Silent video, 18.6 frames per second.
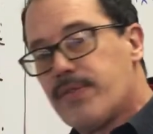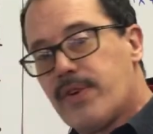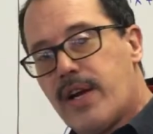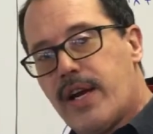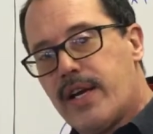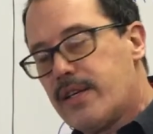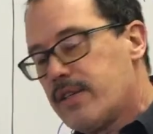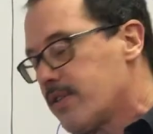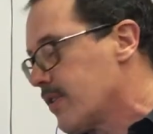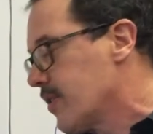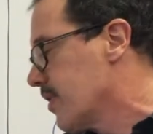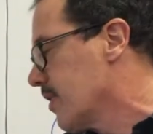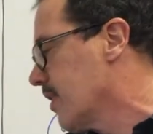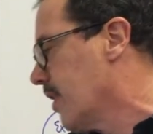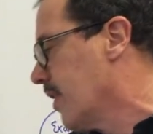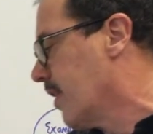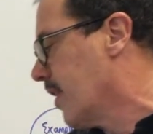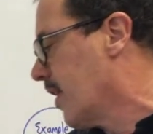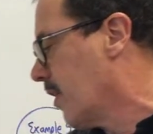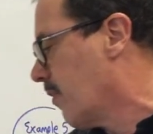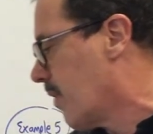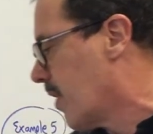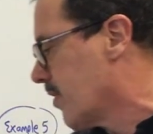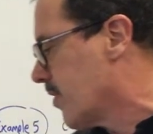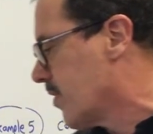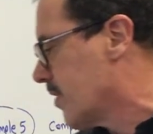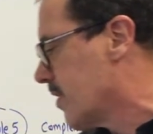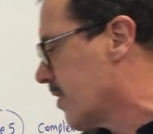for x, and then they want
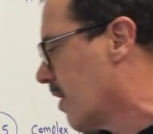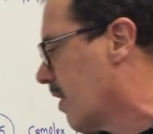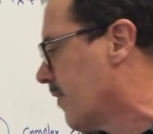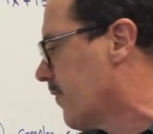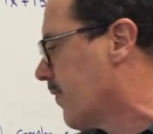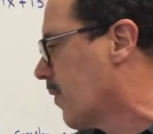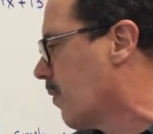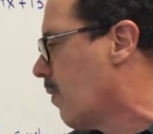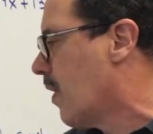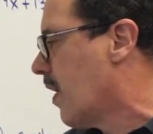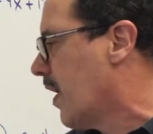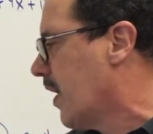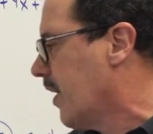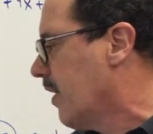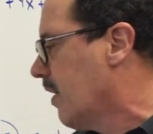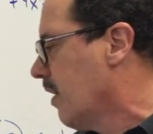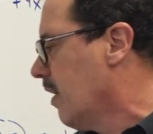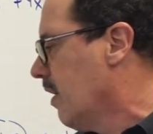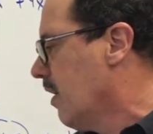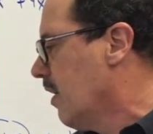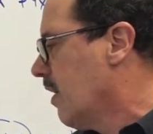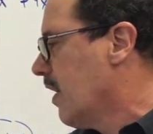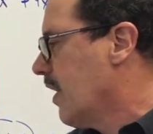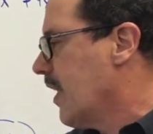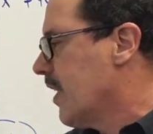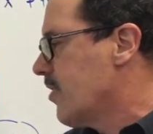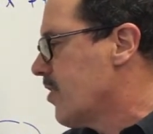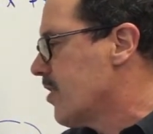you to solve for y. And
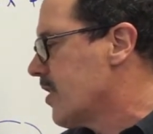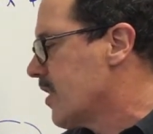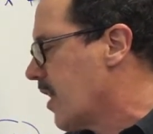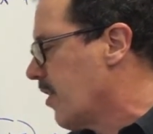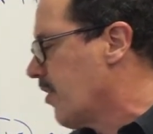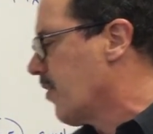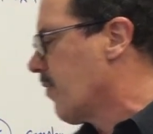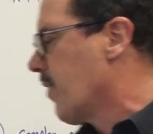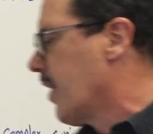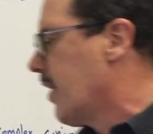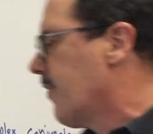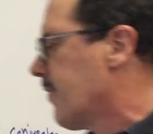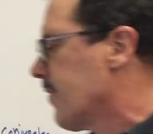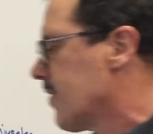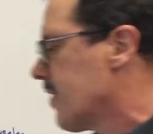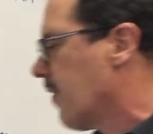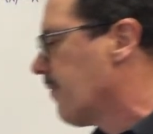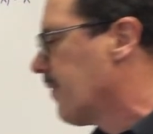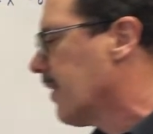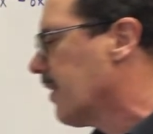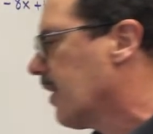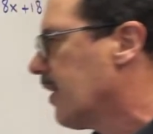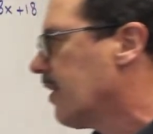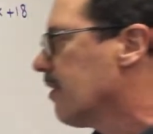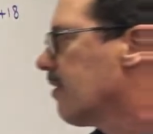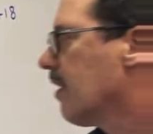that's just getting you ready for something later